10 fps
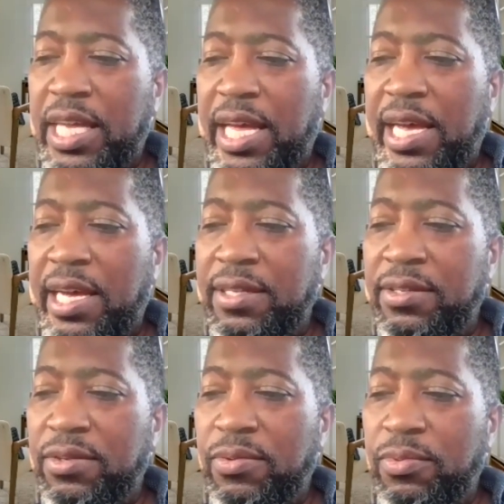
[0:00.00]
And
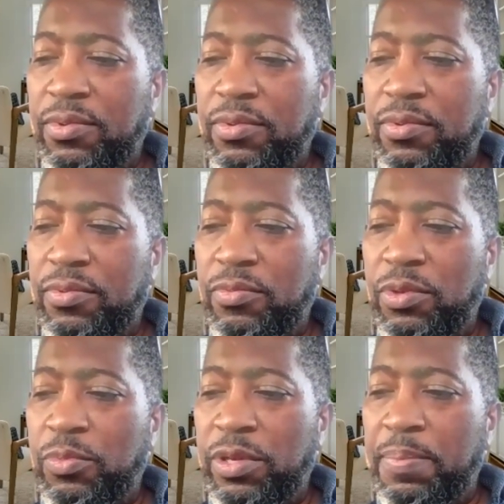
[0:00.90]

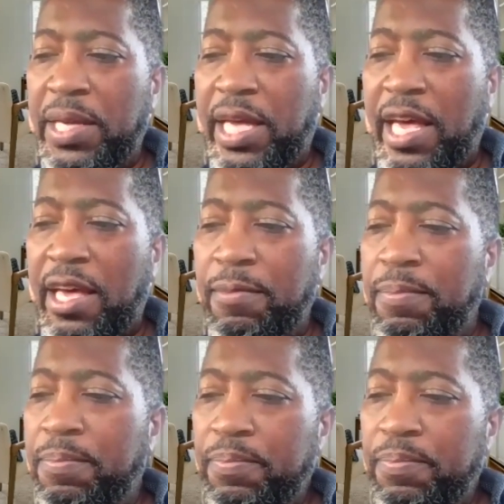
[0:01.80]
when we became